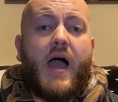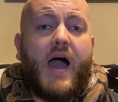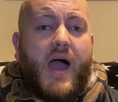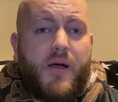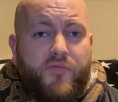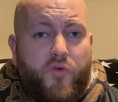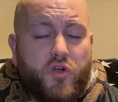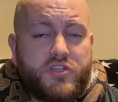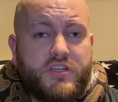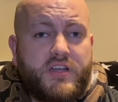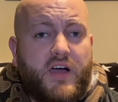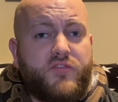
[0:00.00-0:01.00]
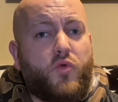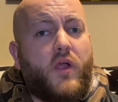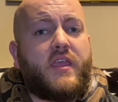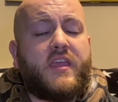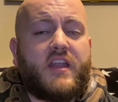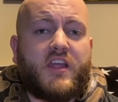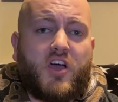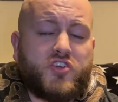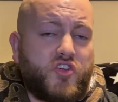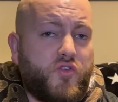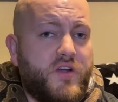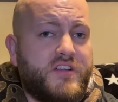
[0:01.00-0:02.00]
I'm fortunate enough where I can get a Country
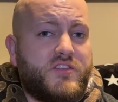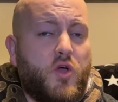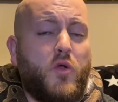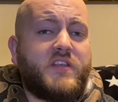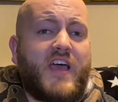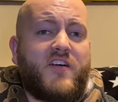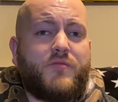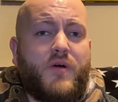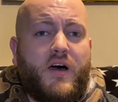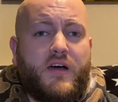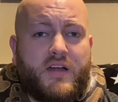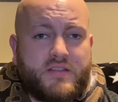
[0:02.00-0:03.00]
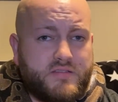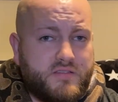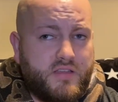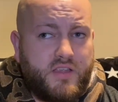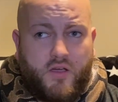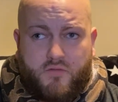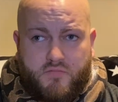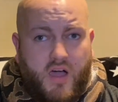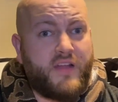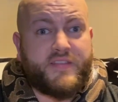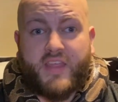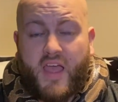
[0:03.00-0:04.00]
Critters to always have them
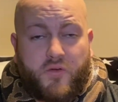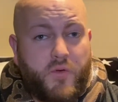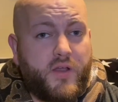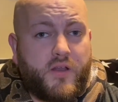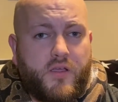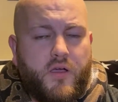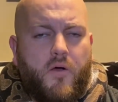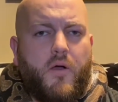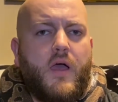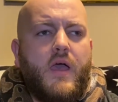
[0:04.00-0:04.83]
on deck, ready to go.